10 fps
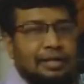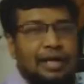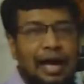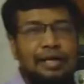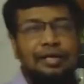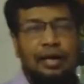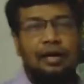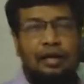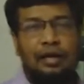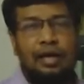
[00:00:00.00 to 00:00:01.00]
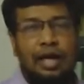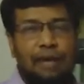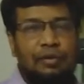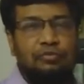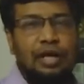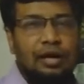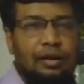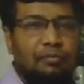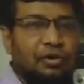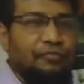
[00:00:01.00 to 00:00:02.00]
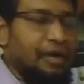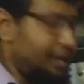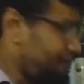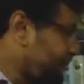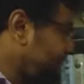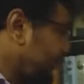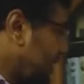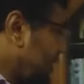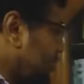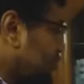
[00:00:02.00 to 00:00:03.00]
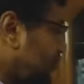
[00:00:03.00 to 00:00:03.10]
the idea about the modifier. So